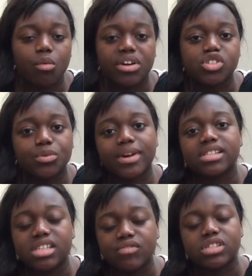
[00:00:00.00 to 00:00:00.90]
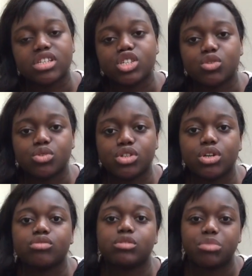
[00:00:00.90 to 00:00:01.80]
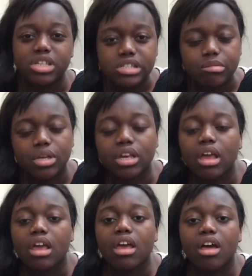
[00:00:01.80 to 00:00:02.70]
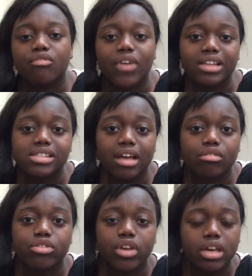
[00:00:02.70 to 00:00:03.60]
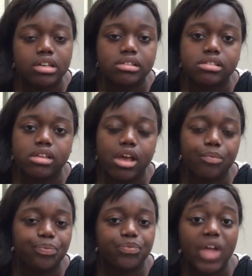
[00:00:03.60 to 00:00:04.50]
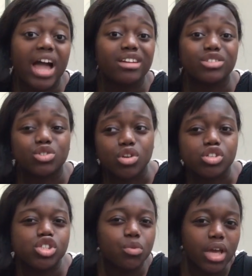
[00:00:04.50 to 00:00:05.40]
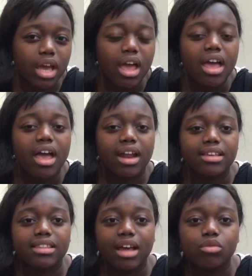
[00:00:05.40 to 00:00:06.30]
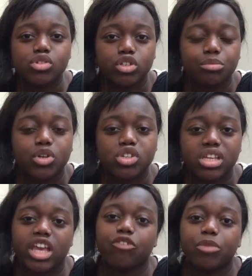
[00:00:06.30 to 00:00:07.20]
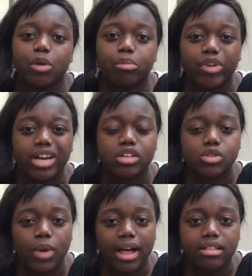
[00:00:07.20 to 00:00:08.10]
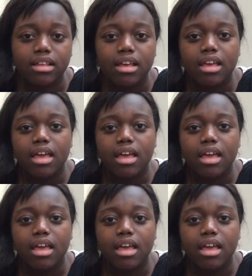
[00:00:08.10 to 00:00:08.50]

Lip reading: And whilst doing activities, she would, you know, speak to me and find out things that I enjoyed doing. I think that was good because it gave me a break as well.